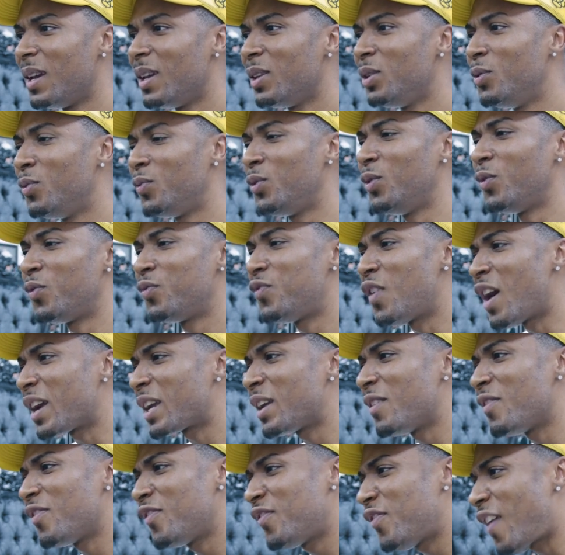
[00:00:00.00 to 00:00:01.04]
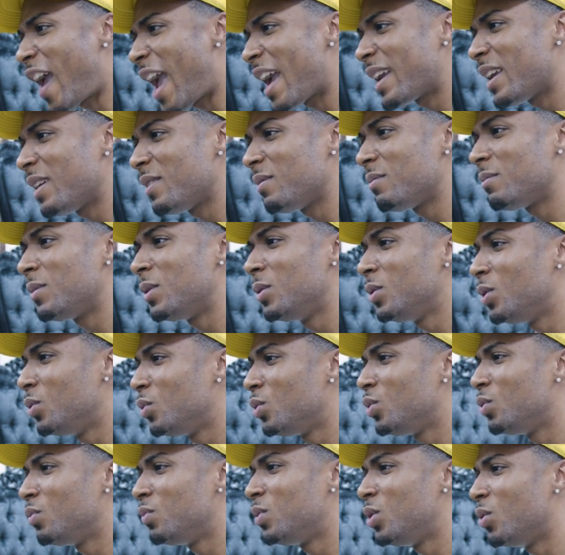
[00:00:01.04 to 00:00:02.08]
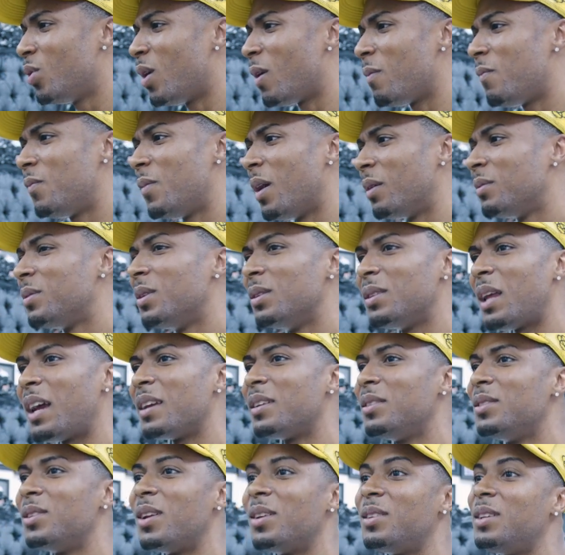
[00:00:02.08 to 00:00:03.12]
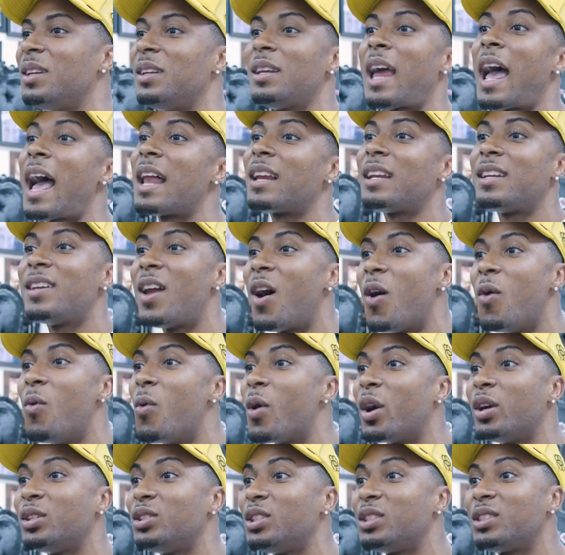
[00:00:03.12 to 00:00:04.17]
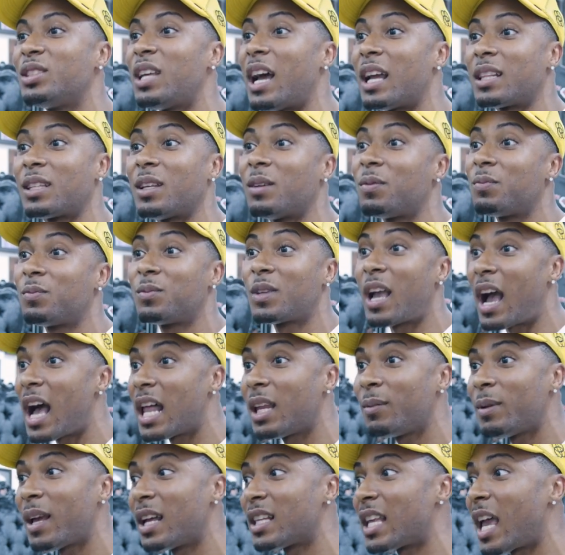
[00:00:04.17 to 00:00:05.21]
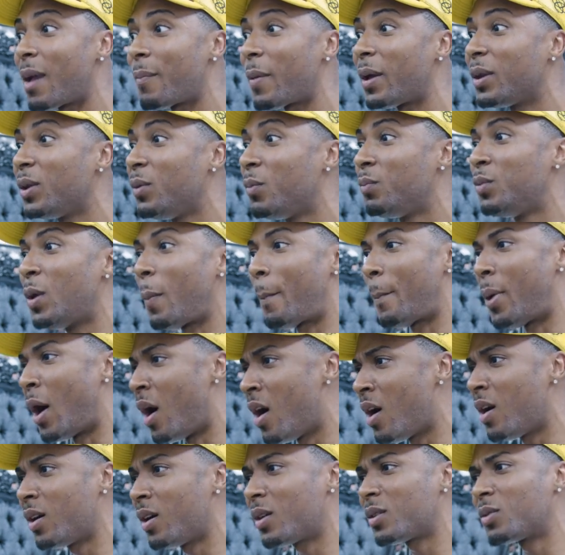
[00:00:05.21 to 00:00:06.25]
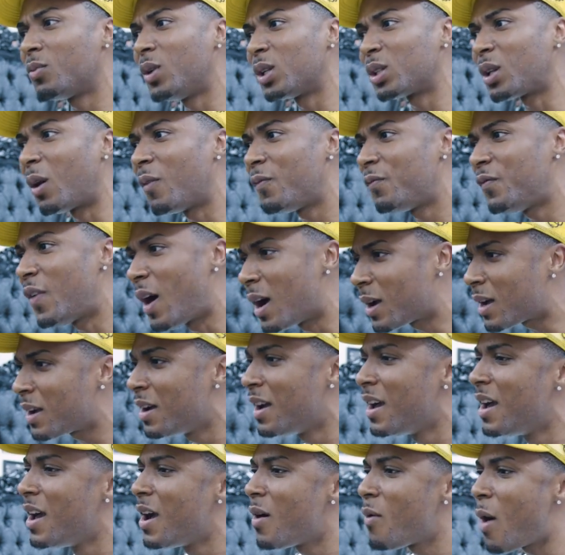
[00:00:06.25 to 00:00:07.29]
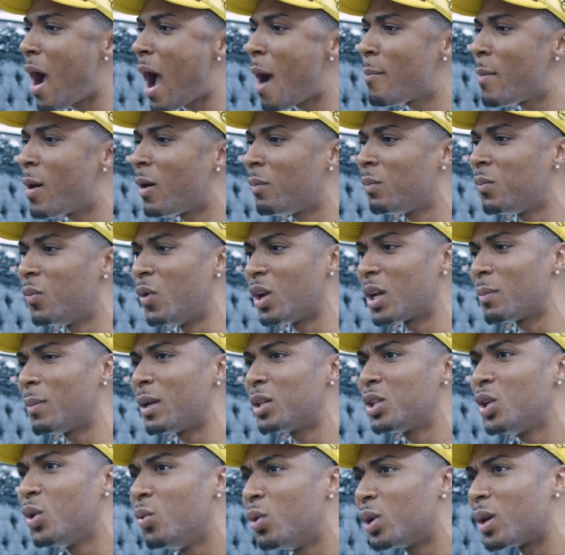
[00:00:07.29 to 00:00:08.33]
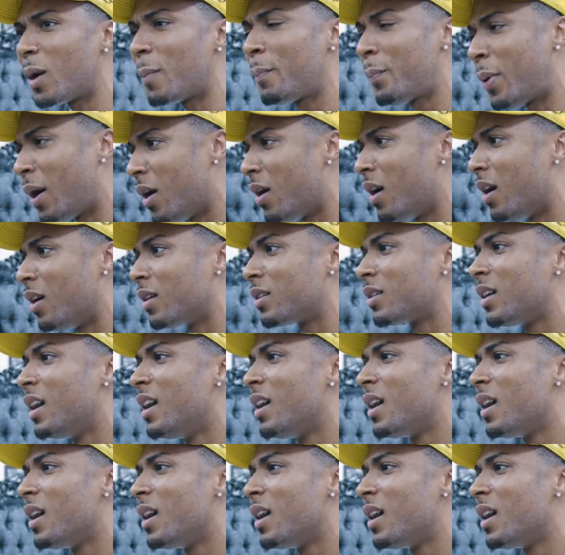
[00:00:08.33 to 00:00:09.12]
You fucking faggot! You like, you know, then out of nowhere just got to calling me out type of you punk. What the fuck? What am I do with a punk?